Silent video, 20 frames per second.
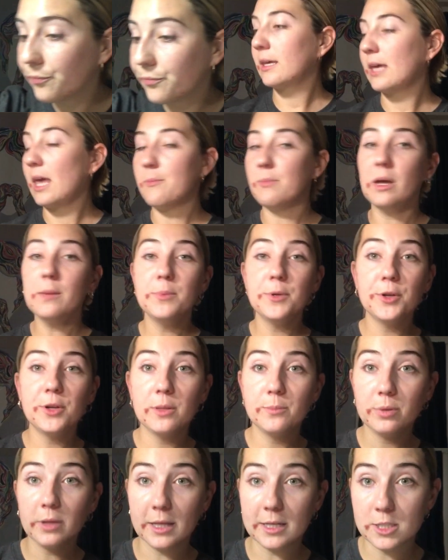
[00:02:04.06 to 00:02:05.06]
get my beauty
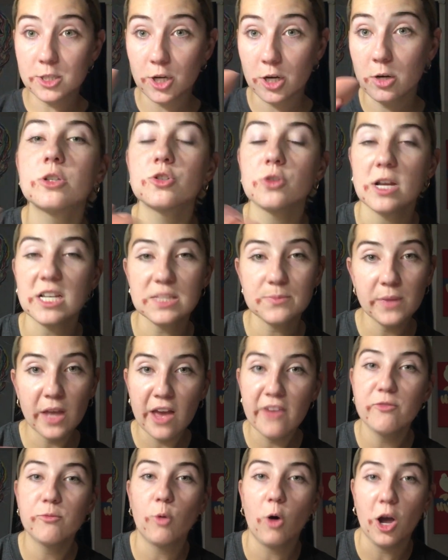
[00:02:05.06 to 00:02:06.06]
blender. Trust me,
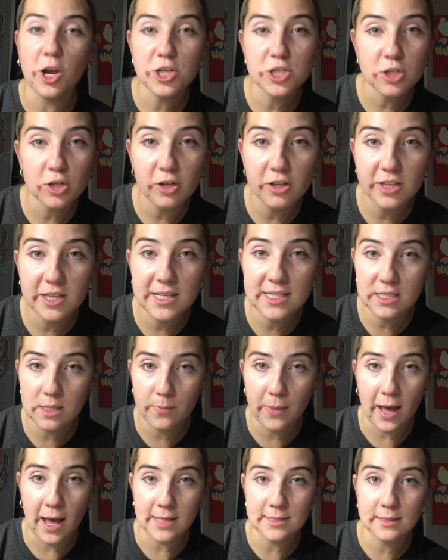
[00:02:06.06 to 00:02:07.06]
I've washed all these in the
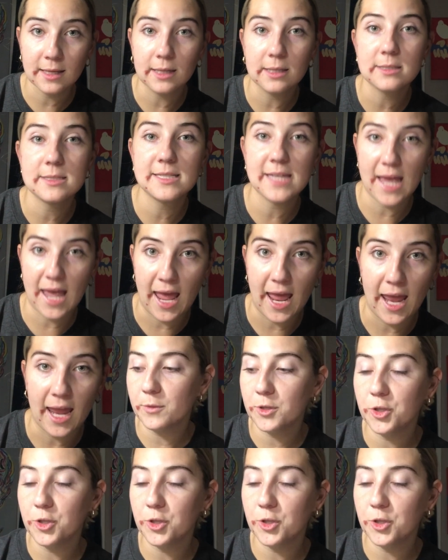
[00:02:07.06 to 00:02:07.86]
past day.